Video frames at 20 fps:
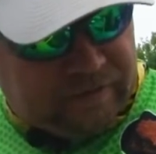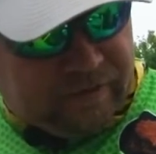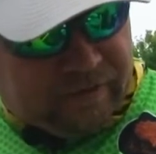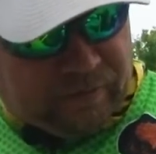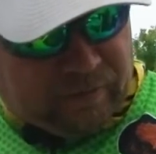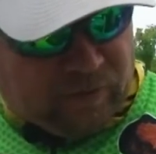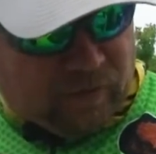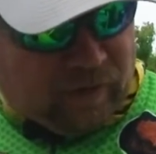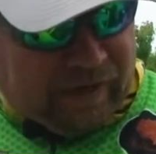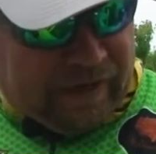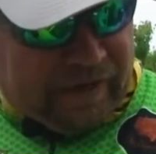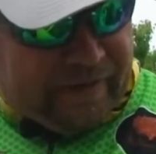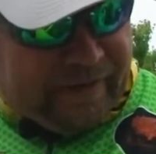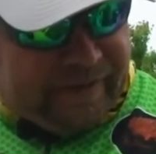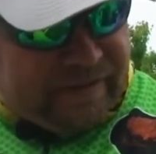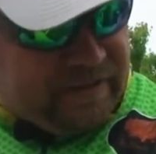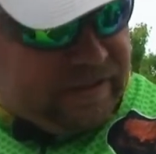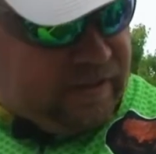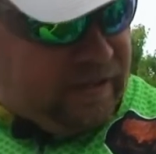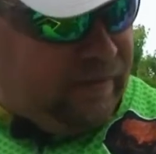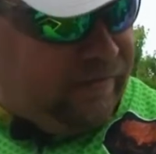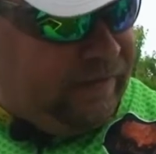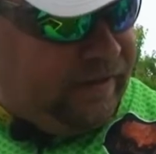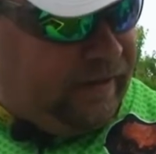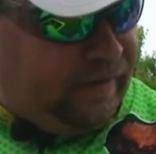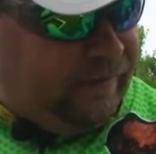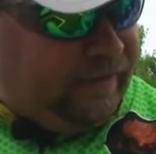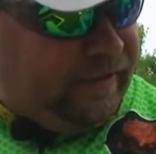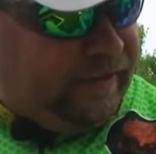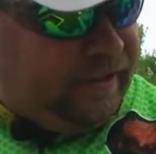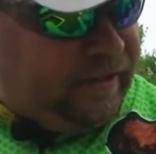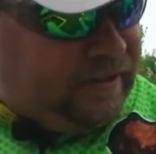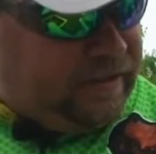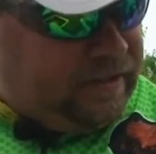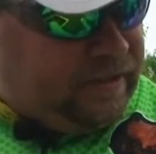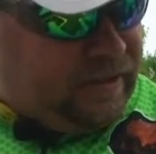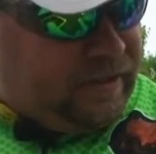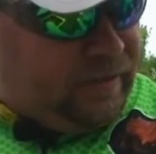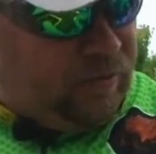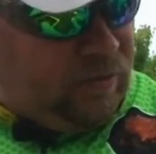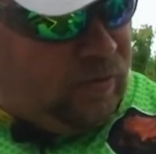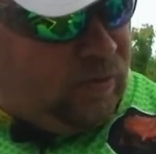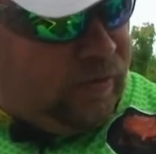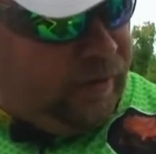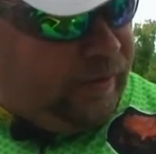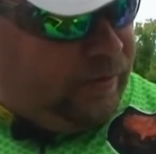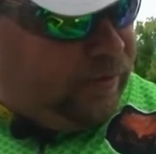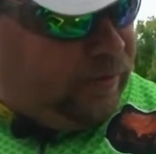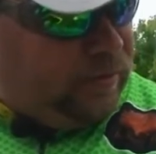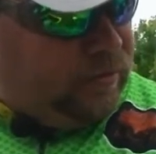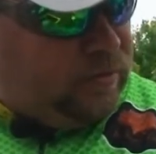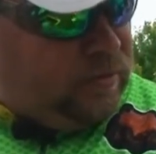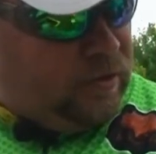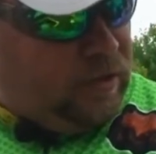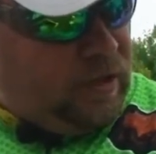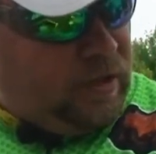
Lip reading: my wiring stuff and everything, just simple crimpers,